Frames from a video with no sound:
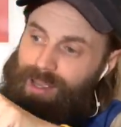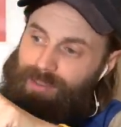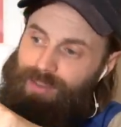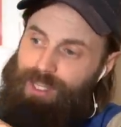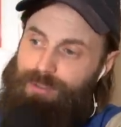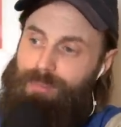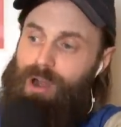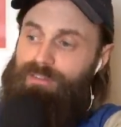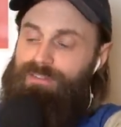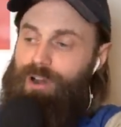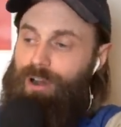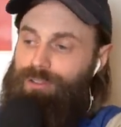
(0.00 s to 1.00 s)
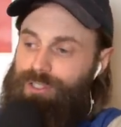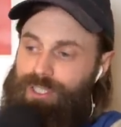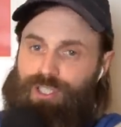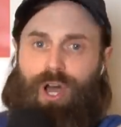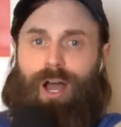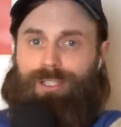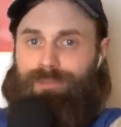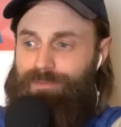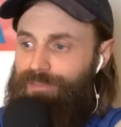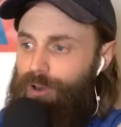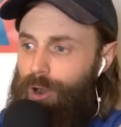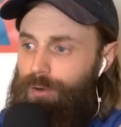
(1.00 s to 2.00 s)
And these mofos, these
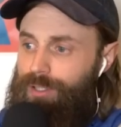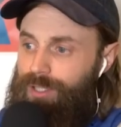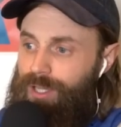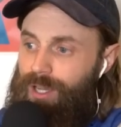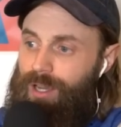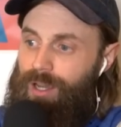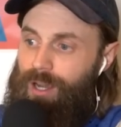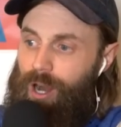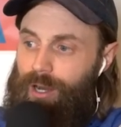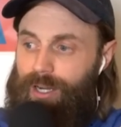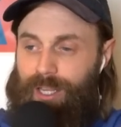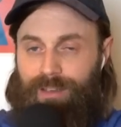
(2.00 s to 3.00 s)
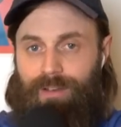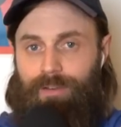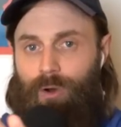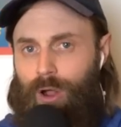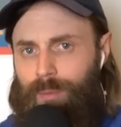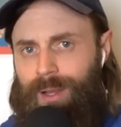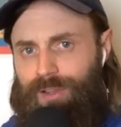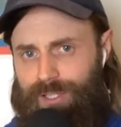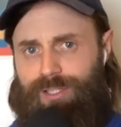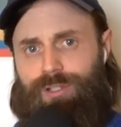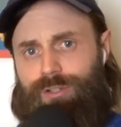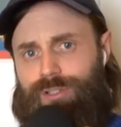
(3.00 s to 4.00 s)
awesome folks, are going to give all my
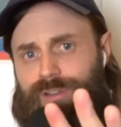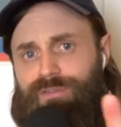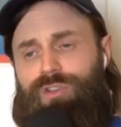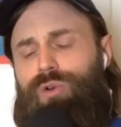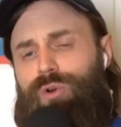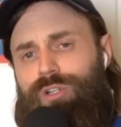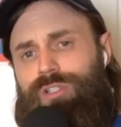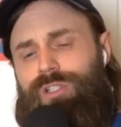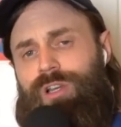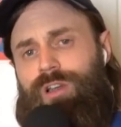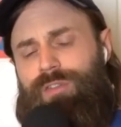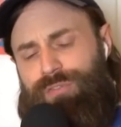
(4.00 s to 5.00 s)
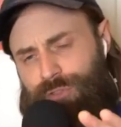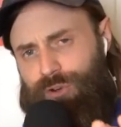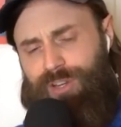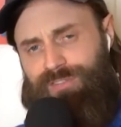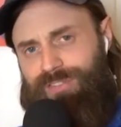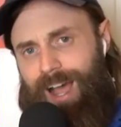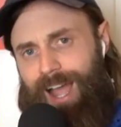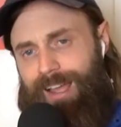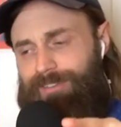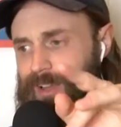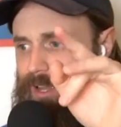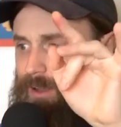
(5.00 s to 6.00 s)
listeners and viewers
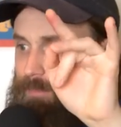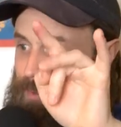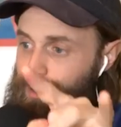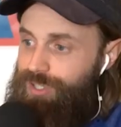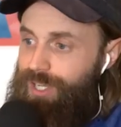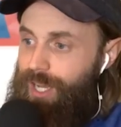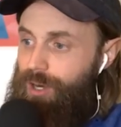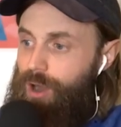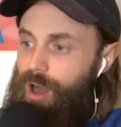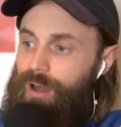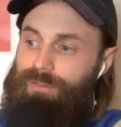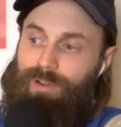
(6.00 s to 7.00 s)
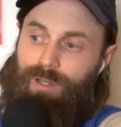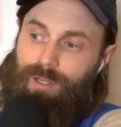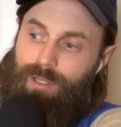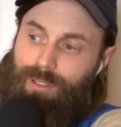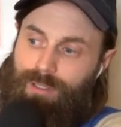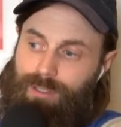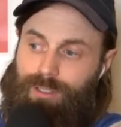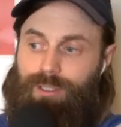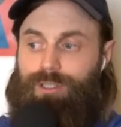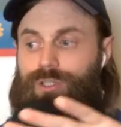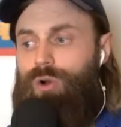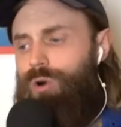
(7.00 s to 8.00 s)
35% off
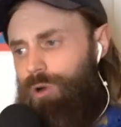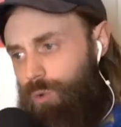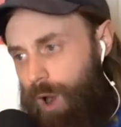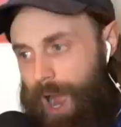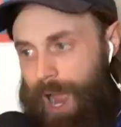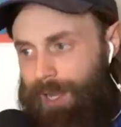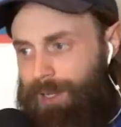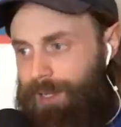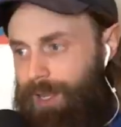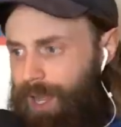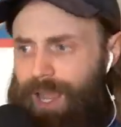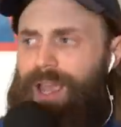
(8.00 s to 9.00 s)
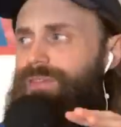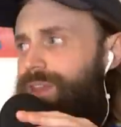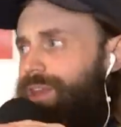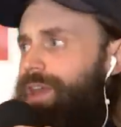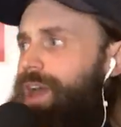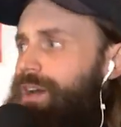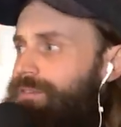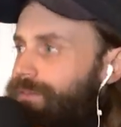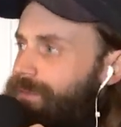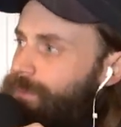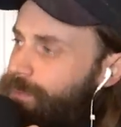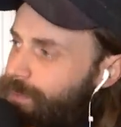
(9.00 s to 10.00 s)
store-wide. And they
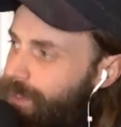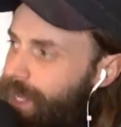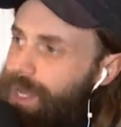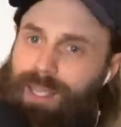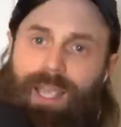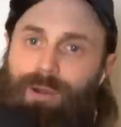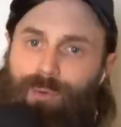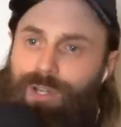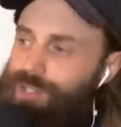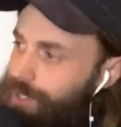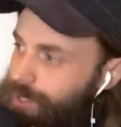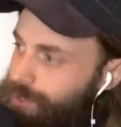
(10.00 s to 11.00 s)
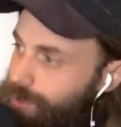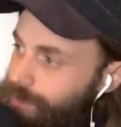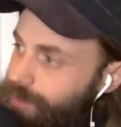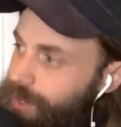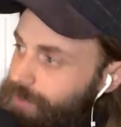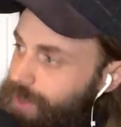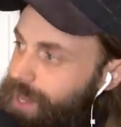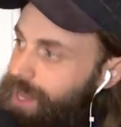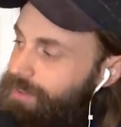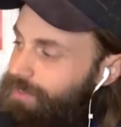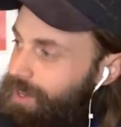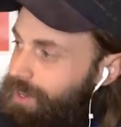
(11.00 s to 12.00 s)
have, I can't reach it because they're over there, they
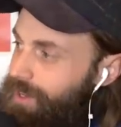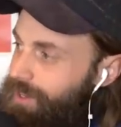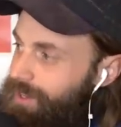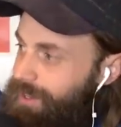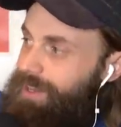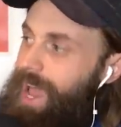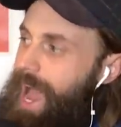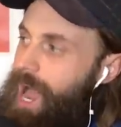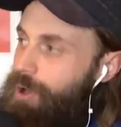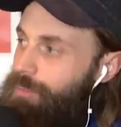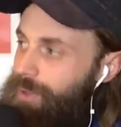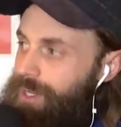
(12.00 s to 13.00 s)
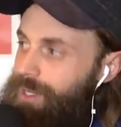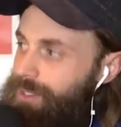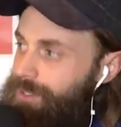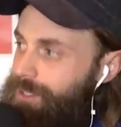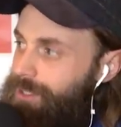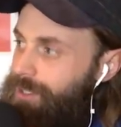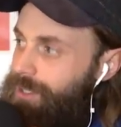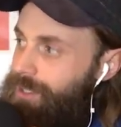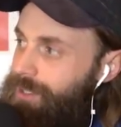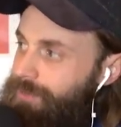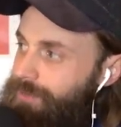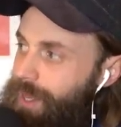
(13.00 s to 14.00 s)
have cacao beans
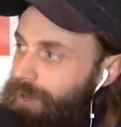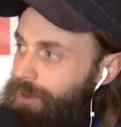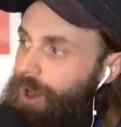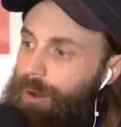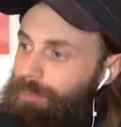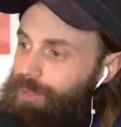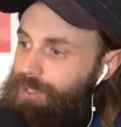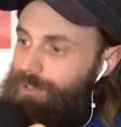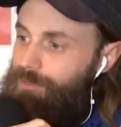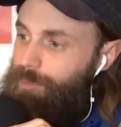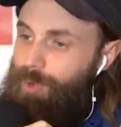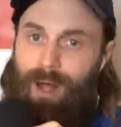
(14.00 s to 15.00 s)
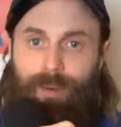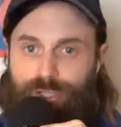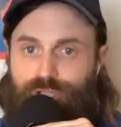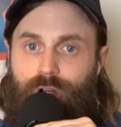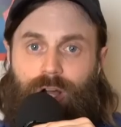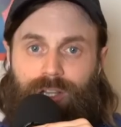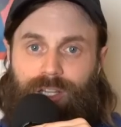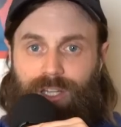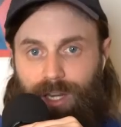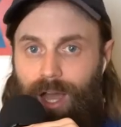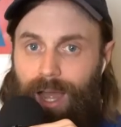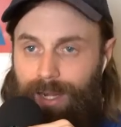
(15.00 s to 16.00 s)
that are unbelievable. I'm a chocolate
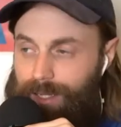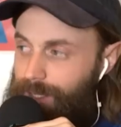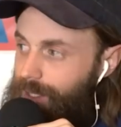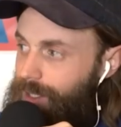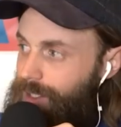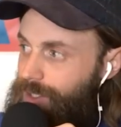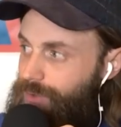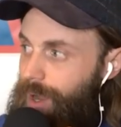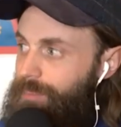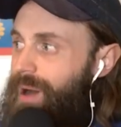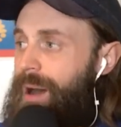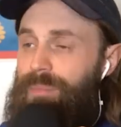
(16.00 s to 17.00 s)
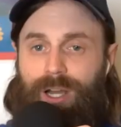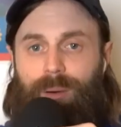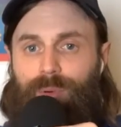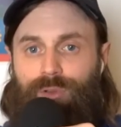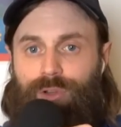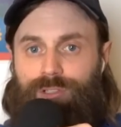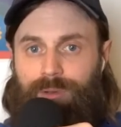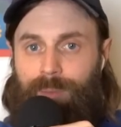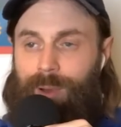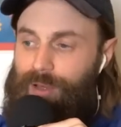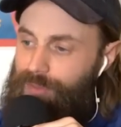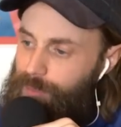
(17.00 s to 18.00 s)
nut. So I pop a couple of those in
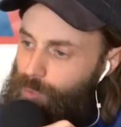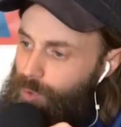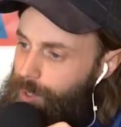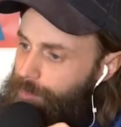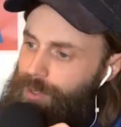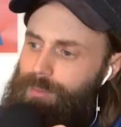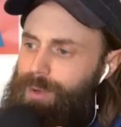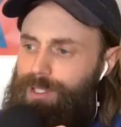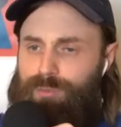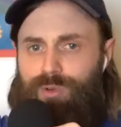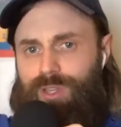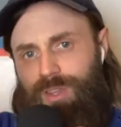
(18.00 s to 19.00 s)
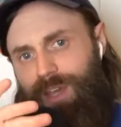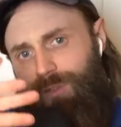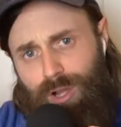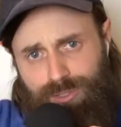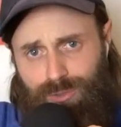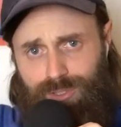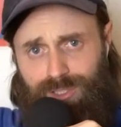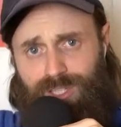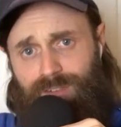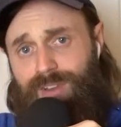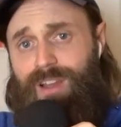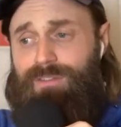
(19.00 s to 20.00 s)
my mouth in the morning, put them in my smoothie. They have all sorts of
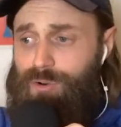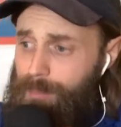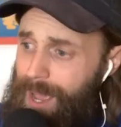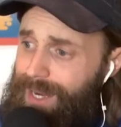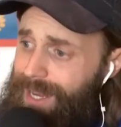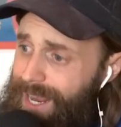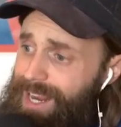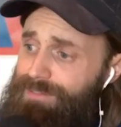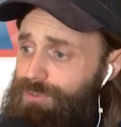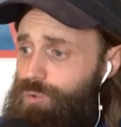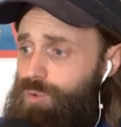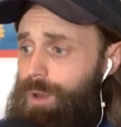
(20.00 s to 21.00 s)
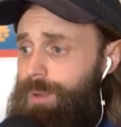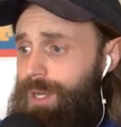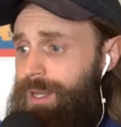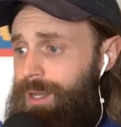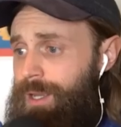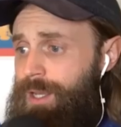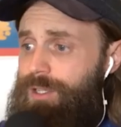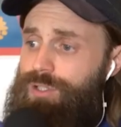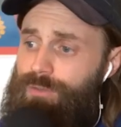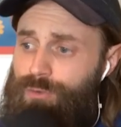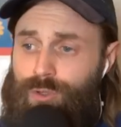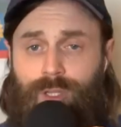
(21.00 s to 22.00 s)
stuff for men and for women.
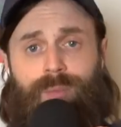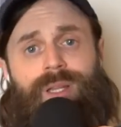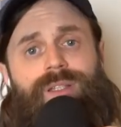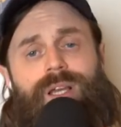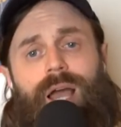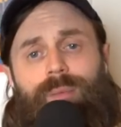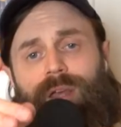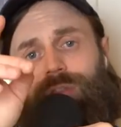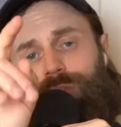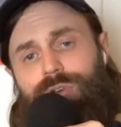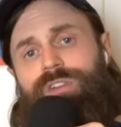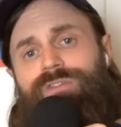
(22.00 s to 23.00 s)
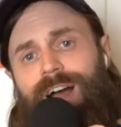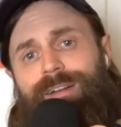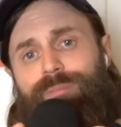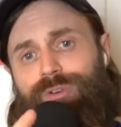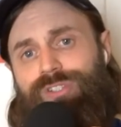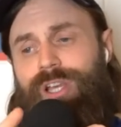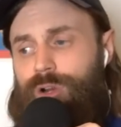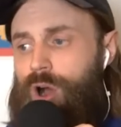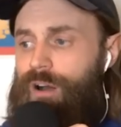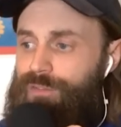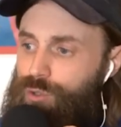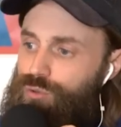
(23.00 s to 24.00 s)
So for a limited time, you get 35% off.